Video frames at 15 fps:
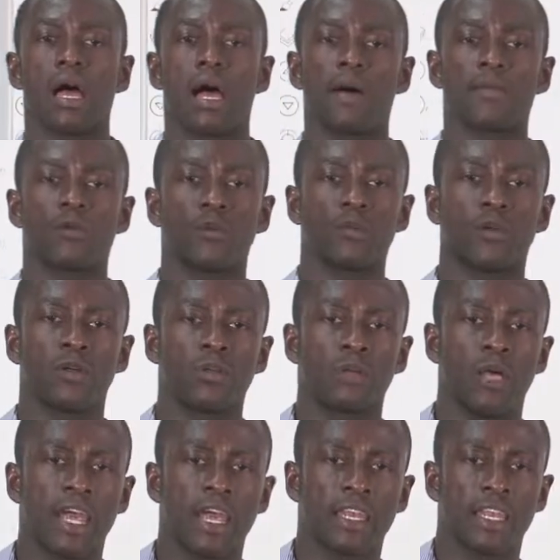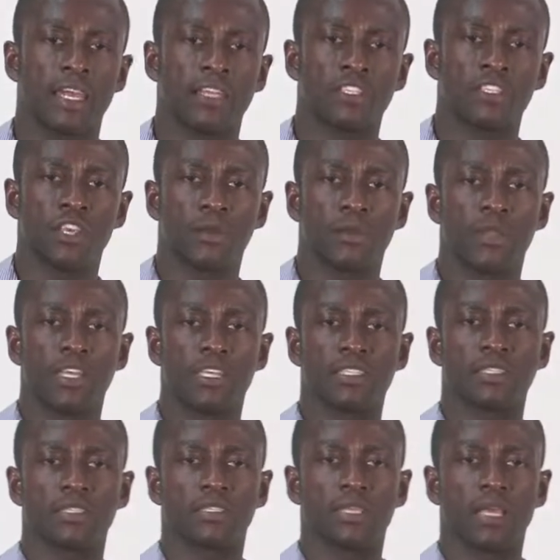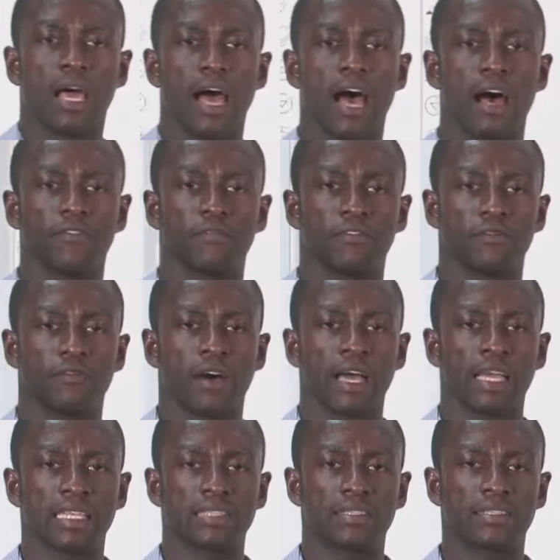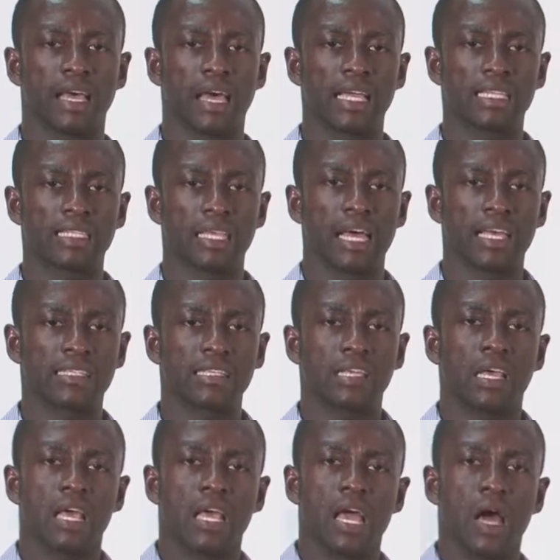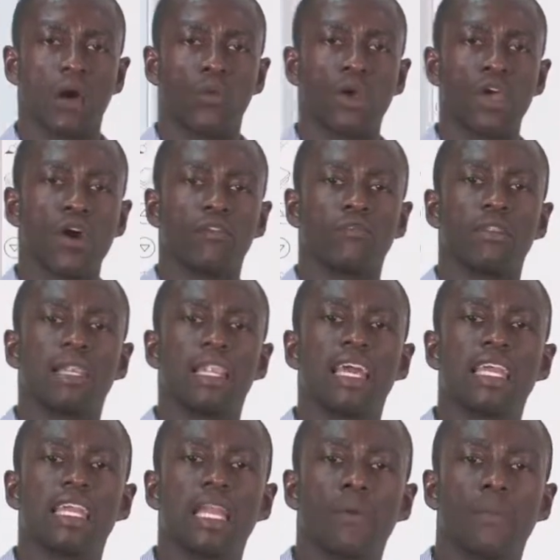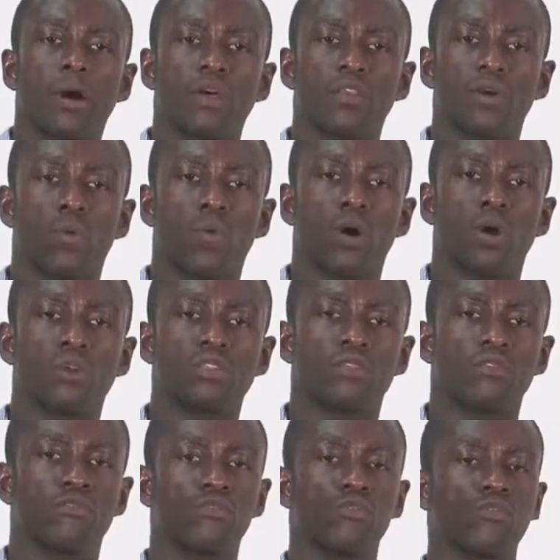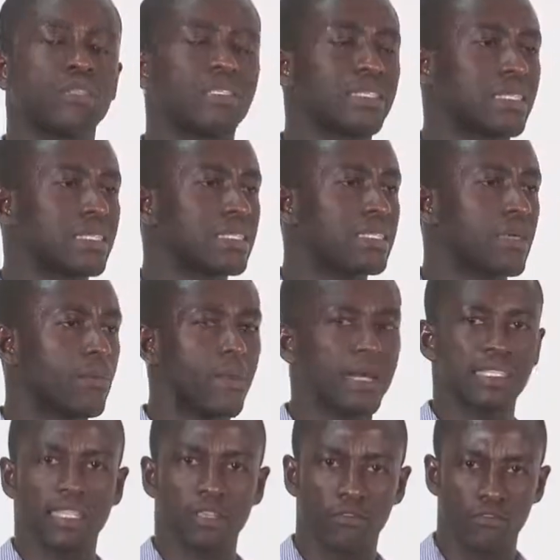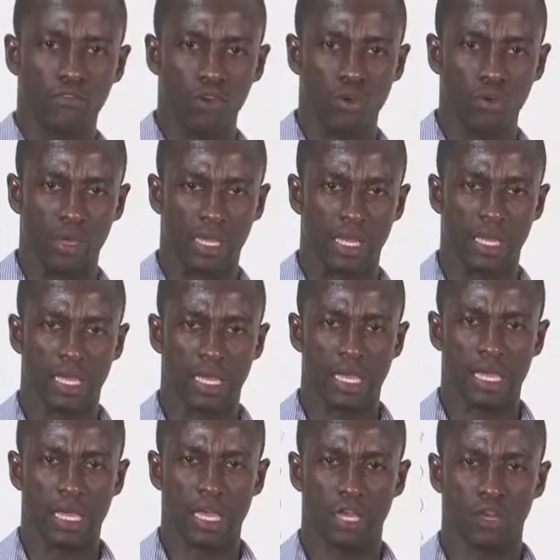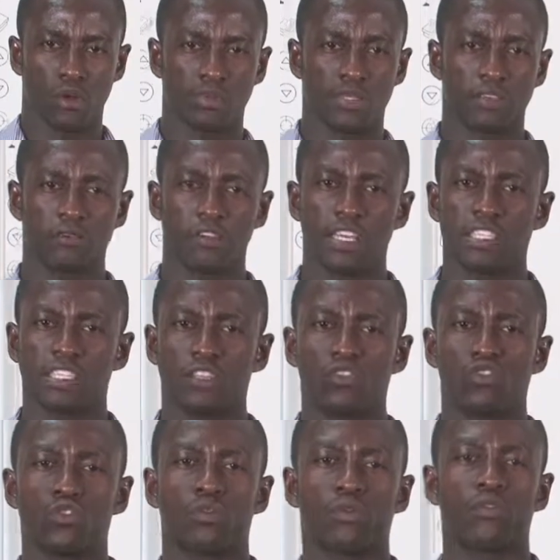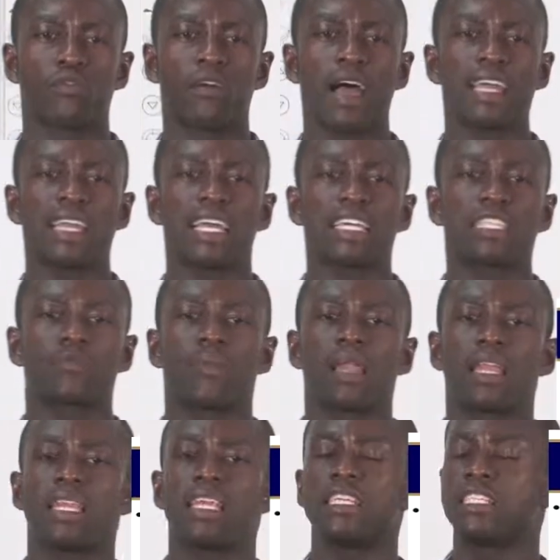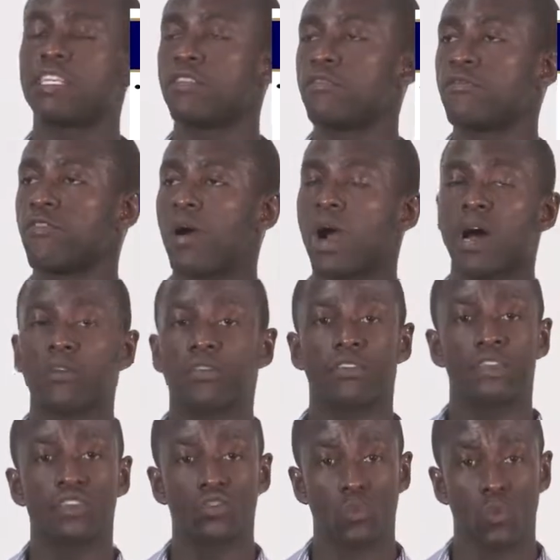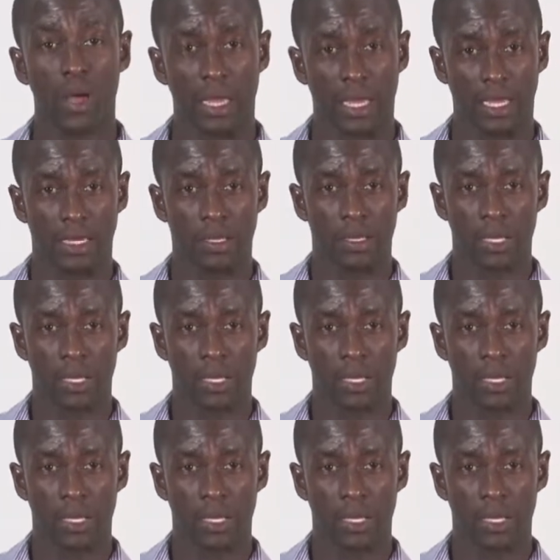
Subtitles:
Applebaum and then Chambliss have defined science as a way of learning about the world through systematic theory and observation to provide explanation for how things work.